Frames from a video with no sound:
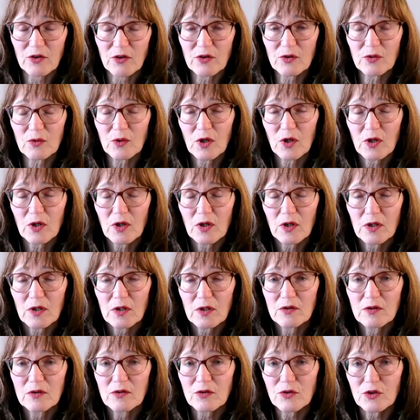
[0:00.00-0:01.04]
Do
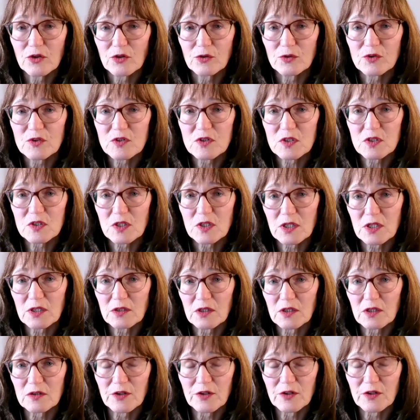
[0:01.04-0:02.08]
you
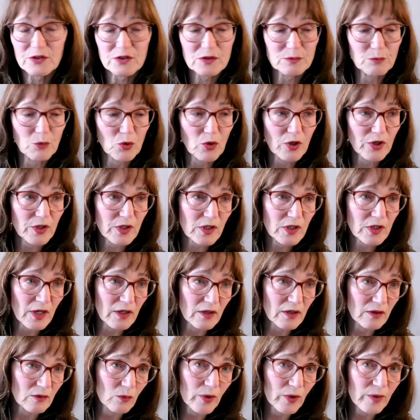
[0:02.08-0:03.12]
see that there's more
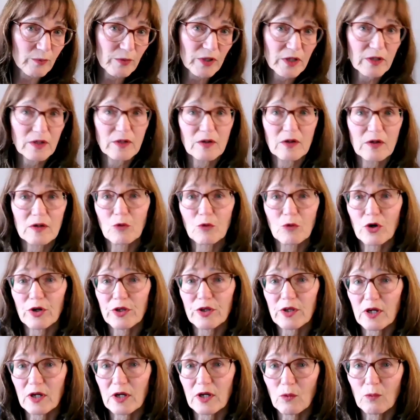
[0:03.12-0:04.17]
young women or
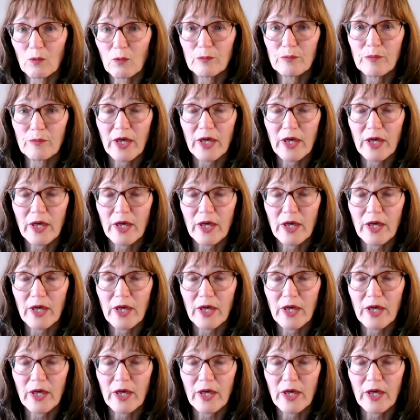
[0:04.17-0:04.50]
more young